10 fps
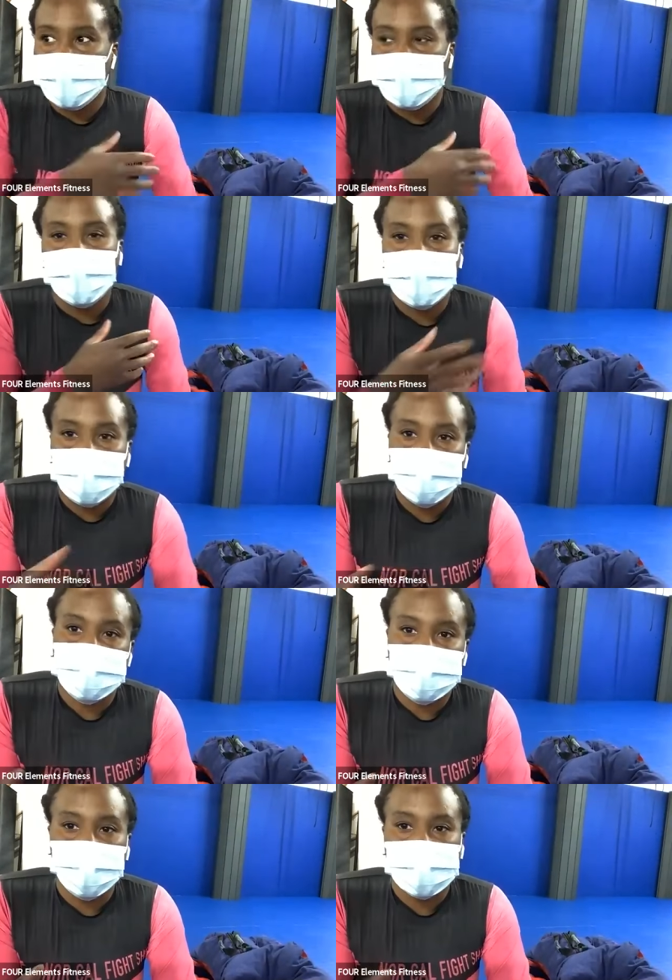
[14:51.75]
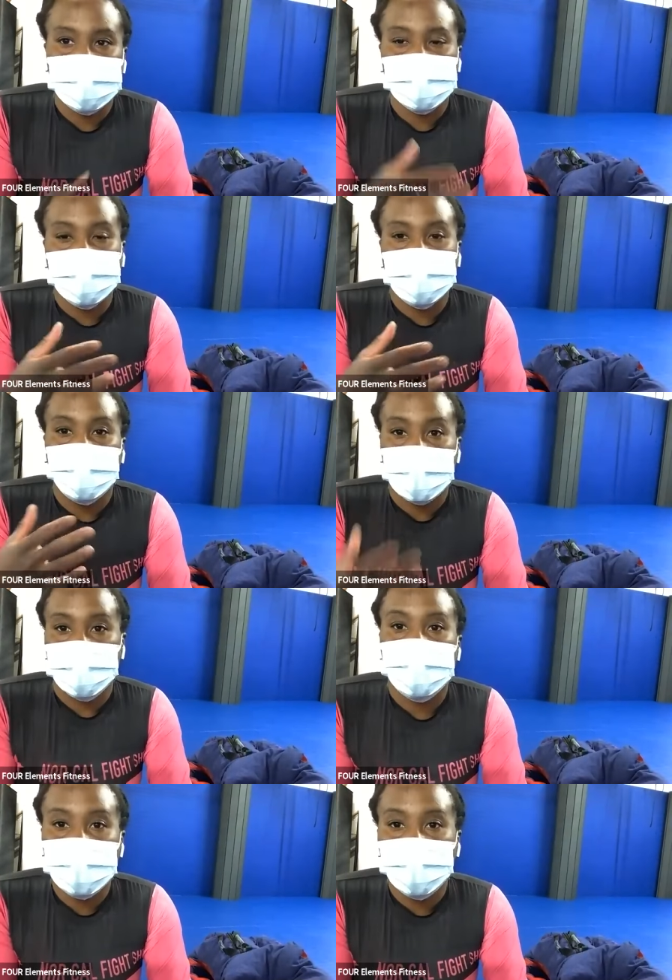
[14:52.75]
A lot of those situations are going to
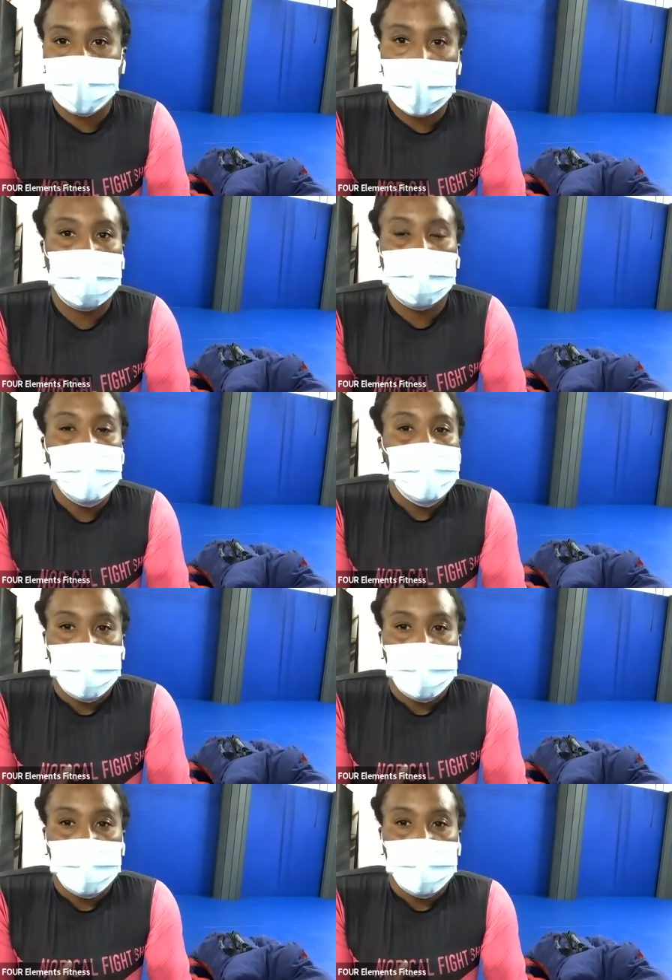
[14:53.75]
work really well